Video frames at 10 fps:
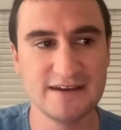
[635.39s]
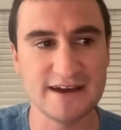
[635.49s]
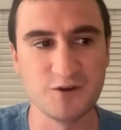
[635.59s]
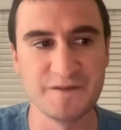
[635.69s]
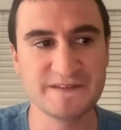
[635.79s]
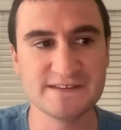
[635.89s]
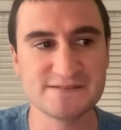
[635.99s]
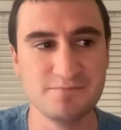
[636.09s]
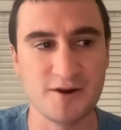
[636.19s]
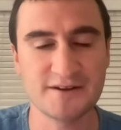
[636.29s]
I don't think
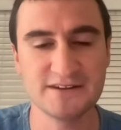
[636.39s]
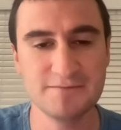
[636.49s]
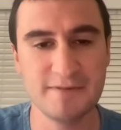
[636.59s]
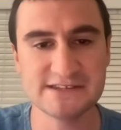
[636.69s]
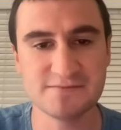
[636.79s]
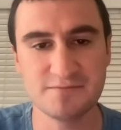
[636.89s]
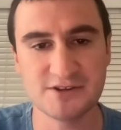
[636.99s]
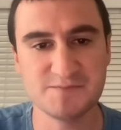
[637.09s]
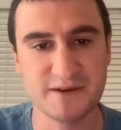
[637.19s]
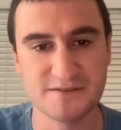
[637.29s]
this markedly makes them a
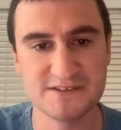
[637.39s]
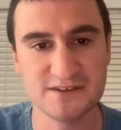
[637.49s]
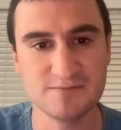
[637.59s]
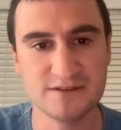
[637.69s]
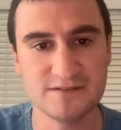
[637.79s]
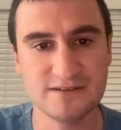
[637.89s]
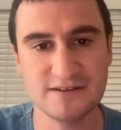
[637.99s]
much better team and,